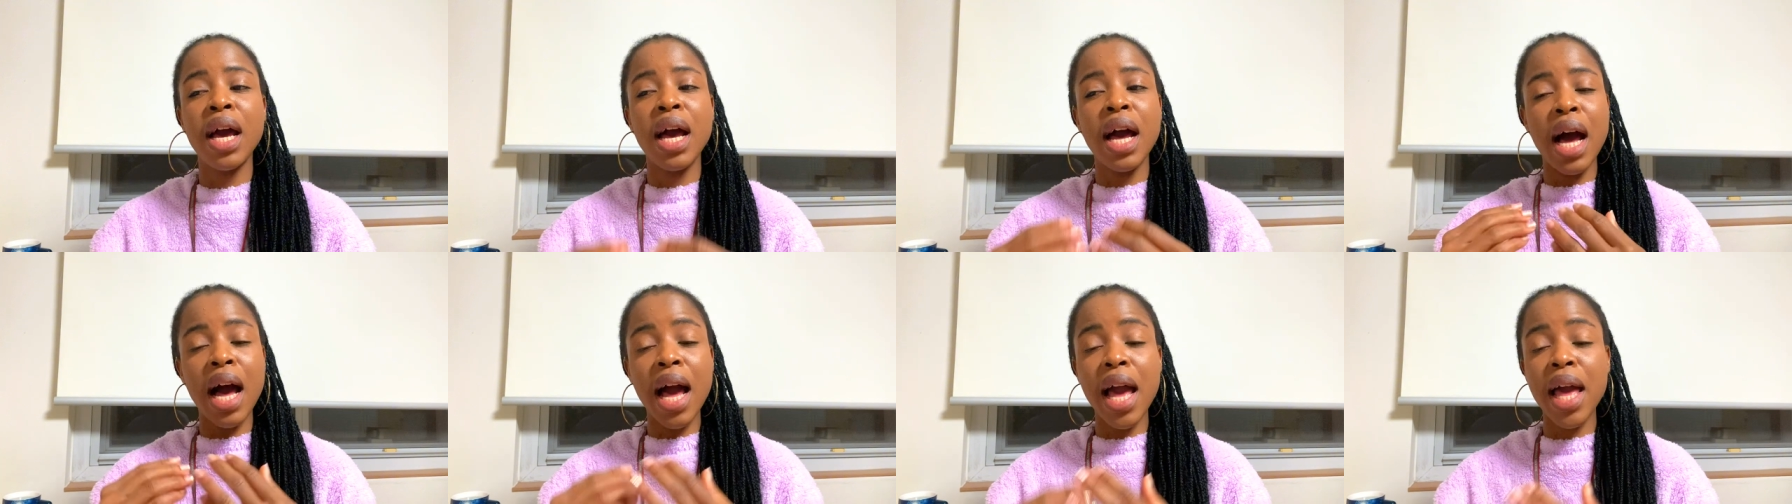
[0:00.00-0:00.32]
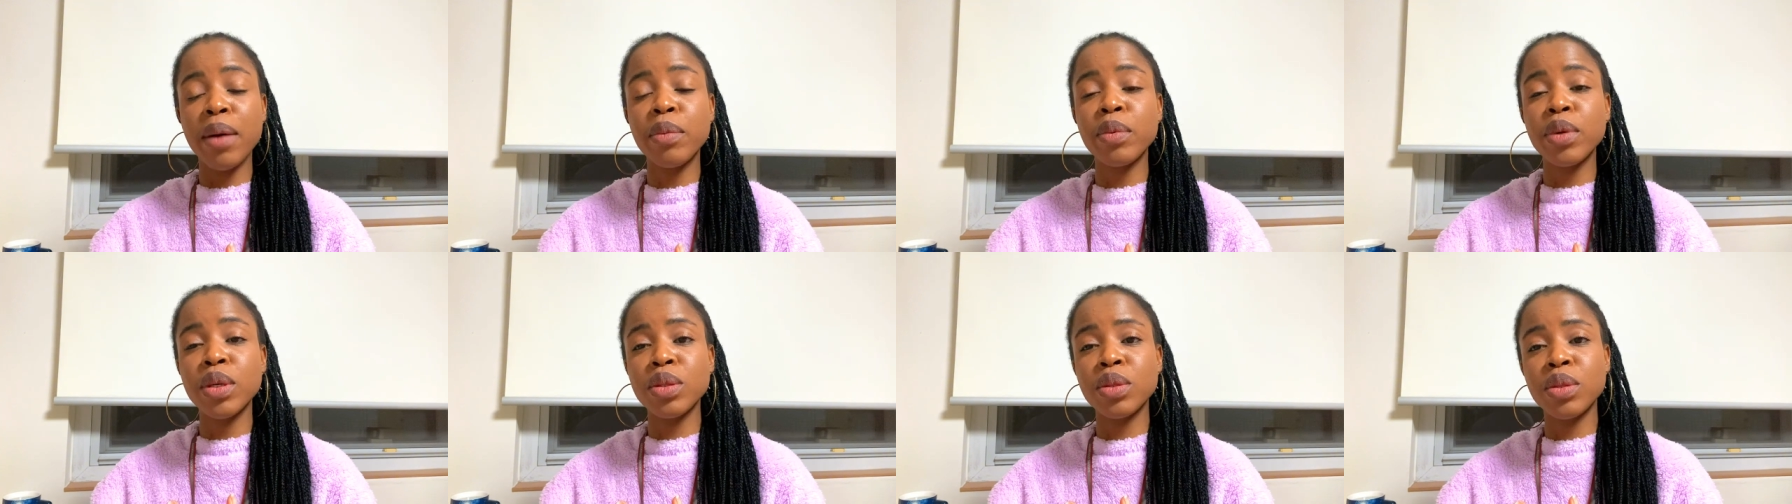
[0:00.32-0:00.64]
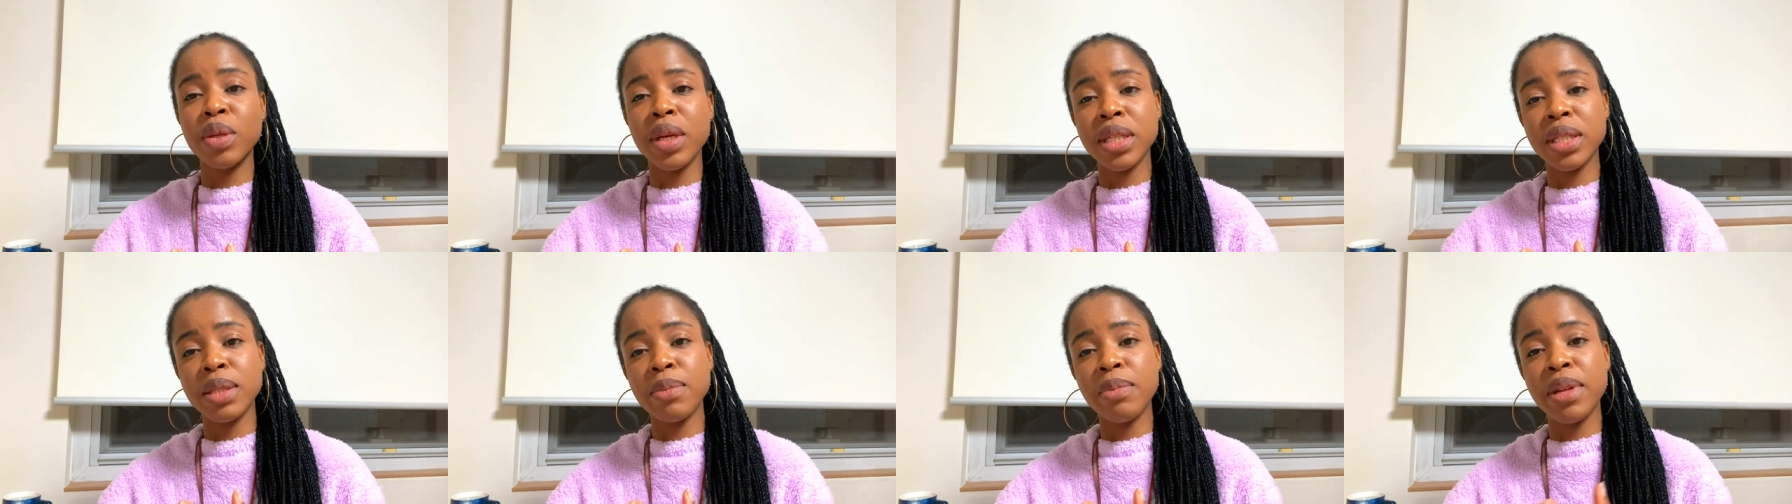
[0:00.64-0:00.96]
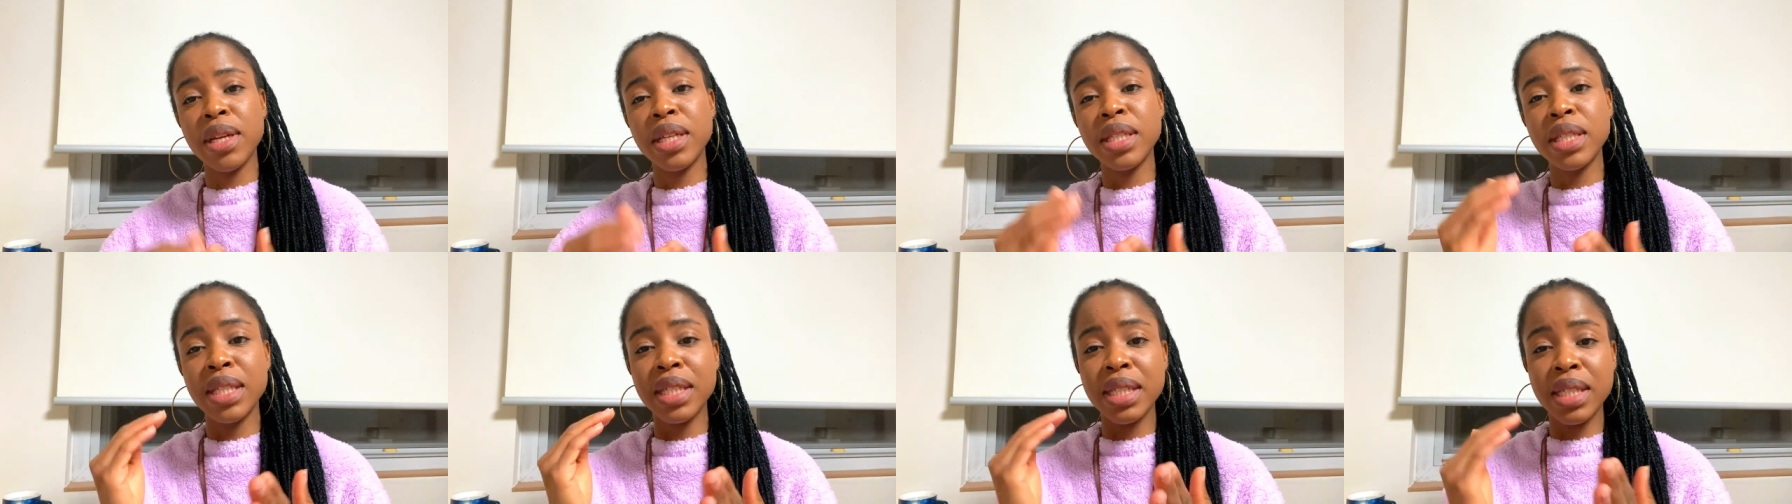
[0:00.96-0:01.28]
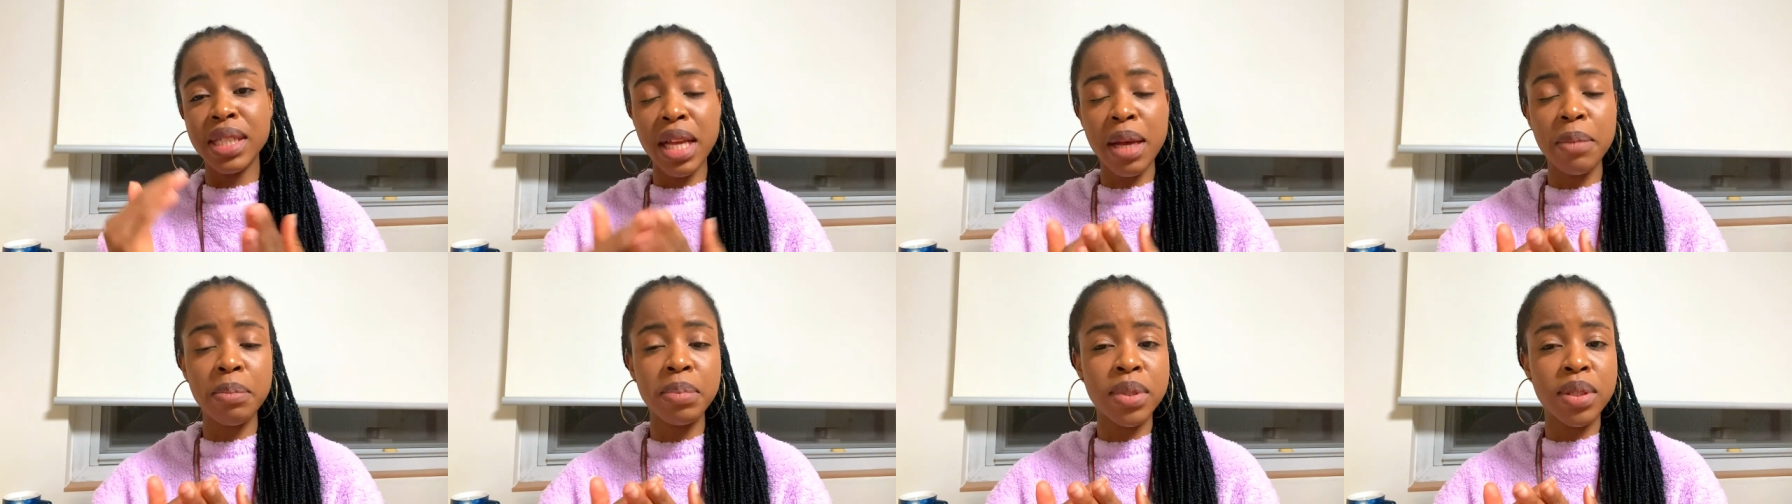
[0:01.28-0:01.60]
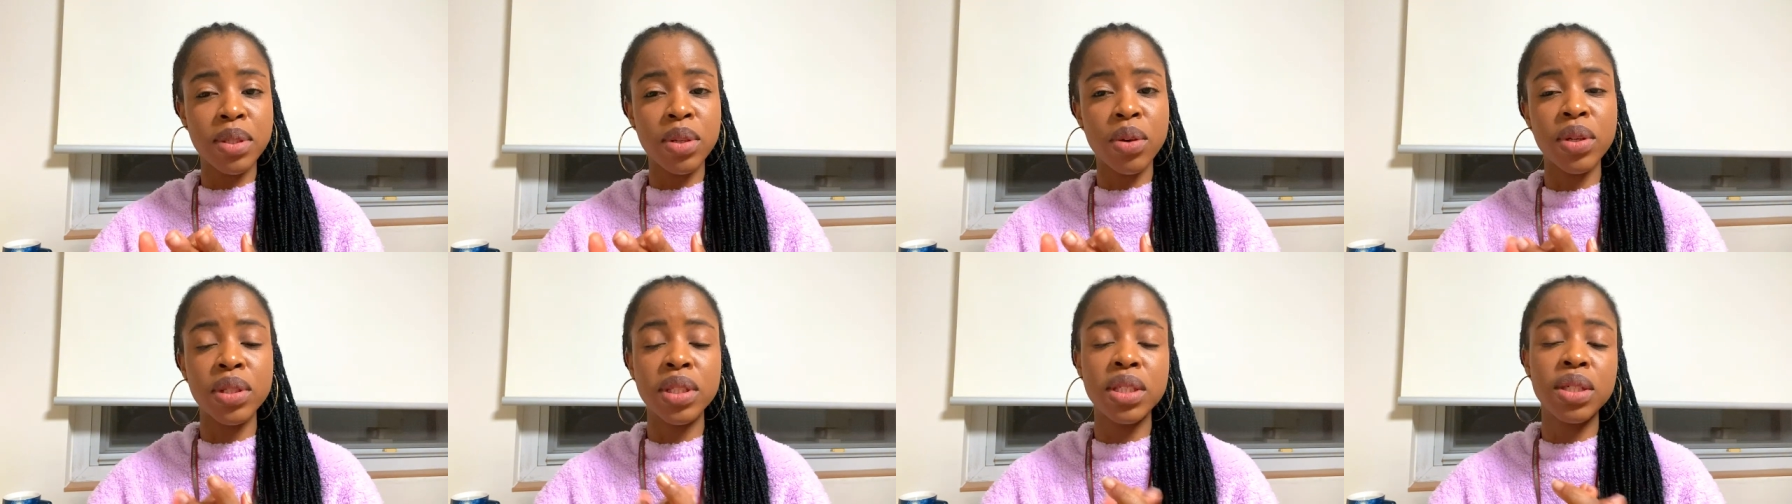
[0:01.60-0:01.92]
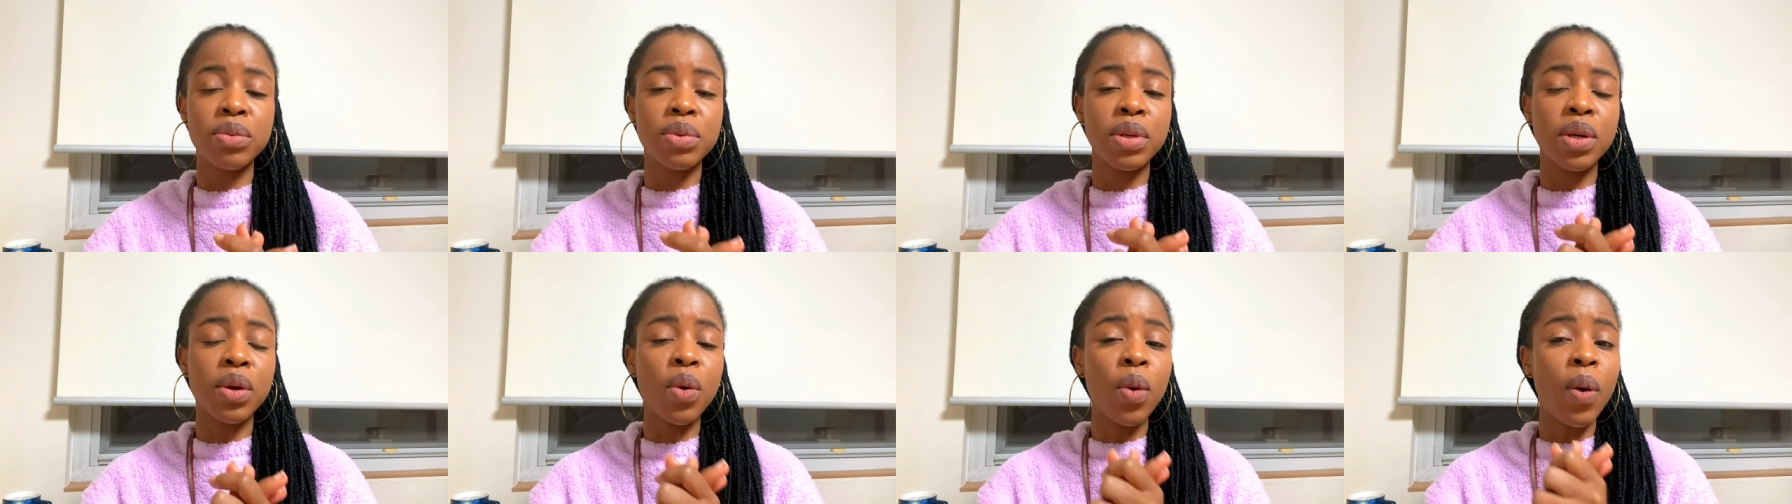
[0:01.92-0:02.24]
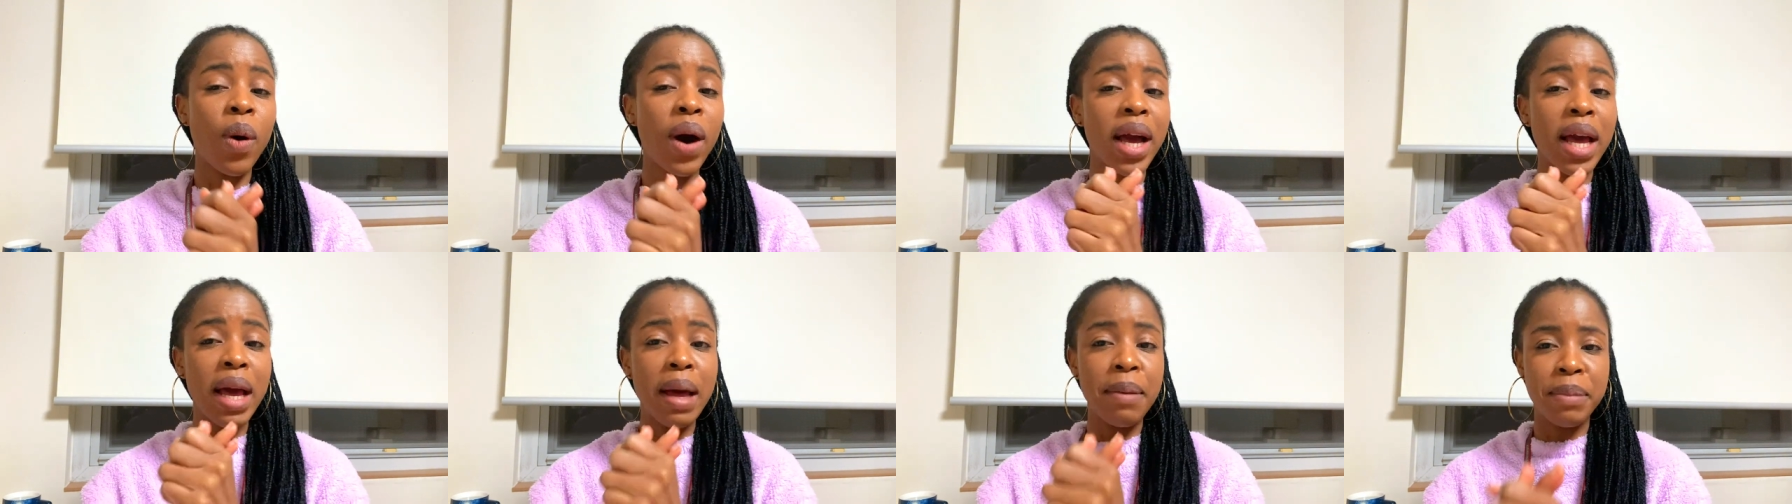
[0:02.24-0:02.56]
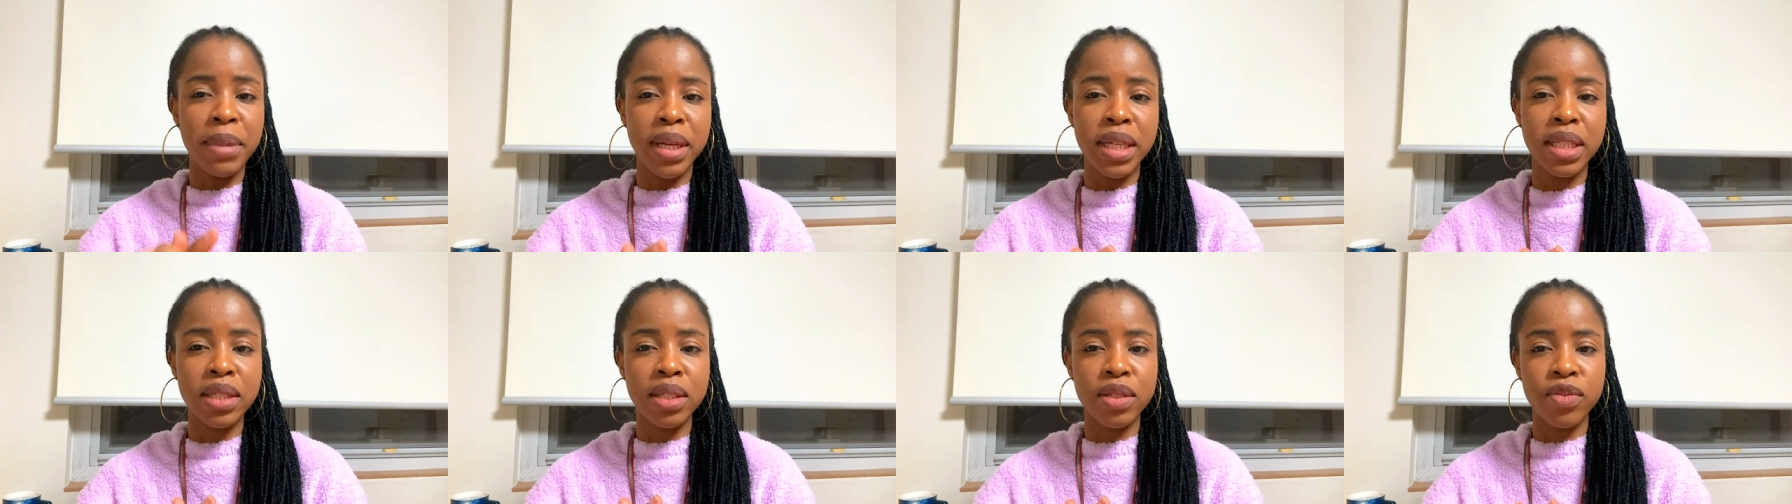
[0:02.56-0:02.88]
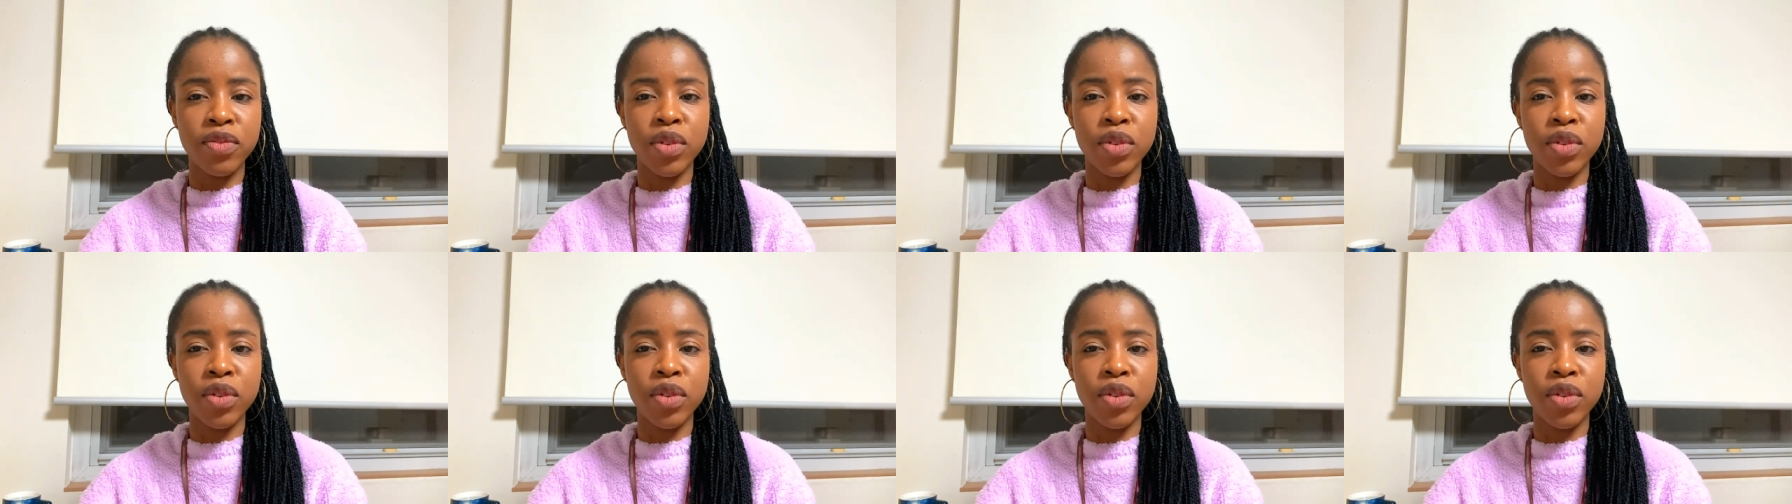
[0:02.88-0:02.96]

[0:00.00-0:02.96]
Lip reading: I am going to explain the steps or the requirements